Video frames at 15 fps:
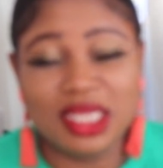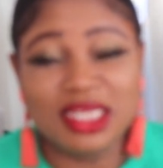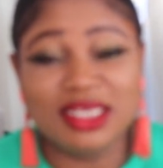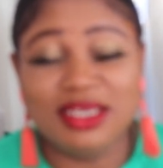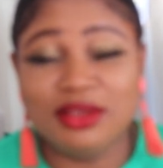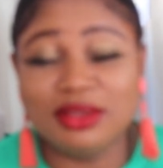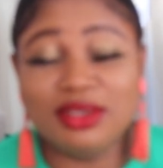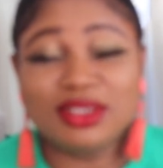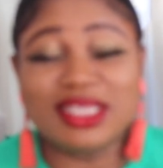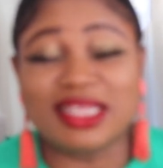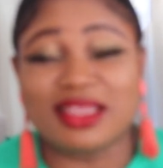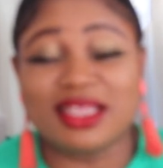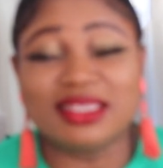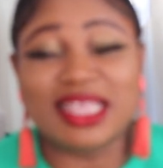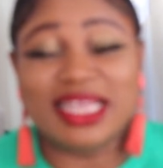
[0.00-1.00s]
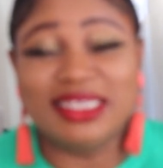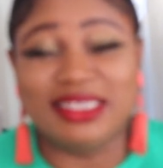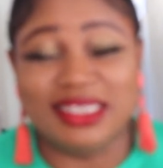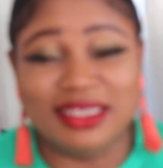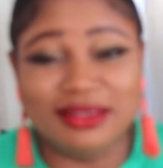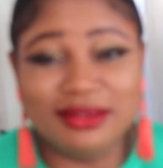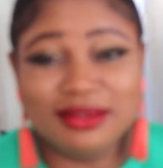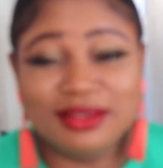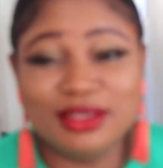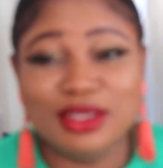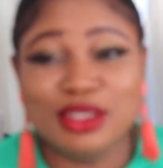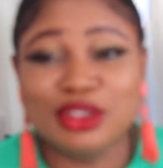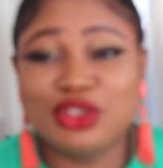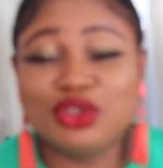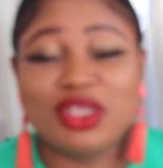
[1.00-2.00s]
Those are things I did
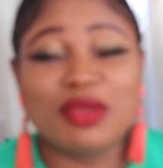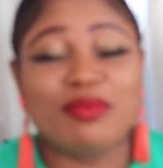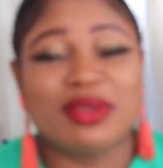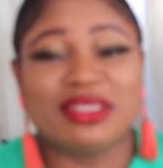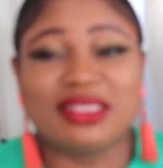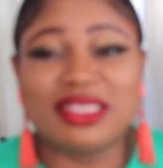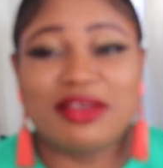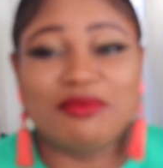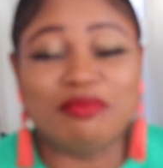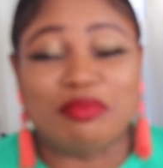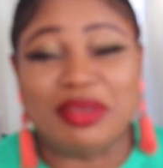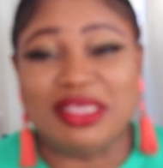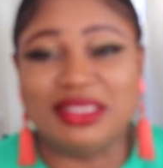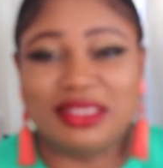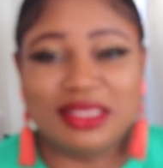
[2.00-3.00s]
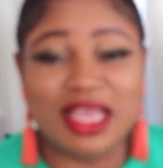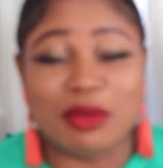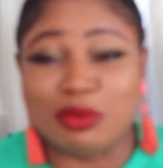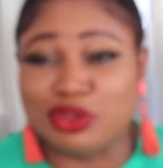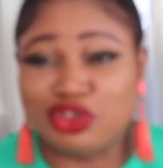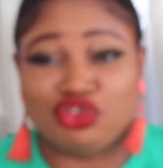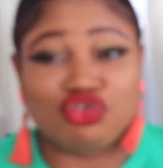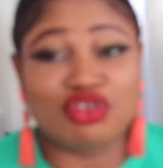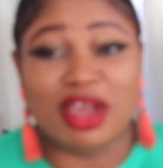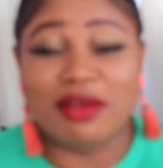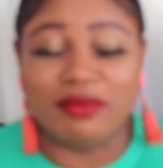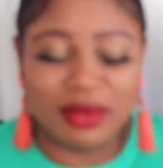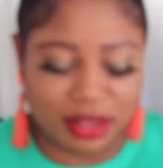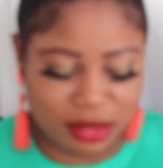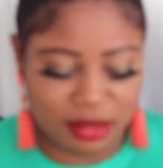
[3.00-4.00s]
to keep myself busy. I was
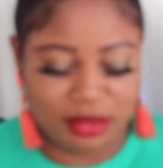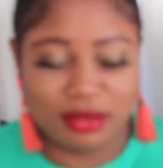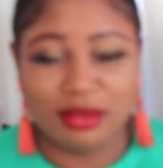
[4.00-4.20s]
traveling.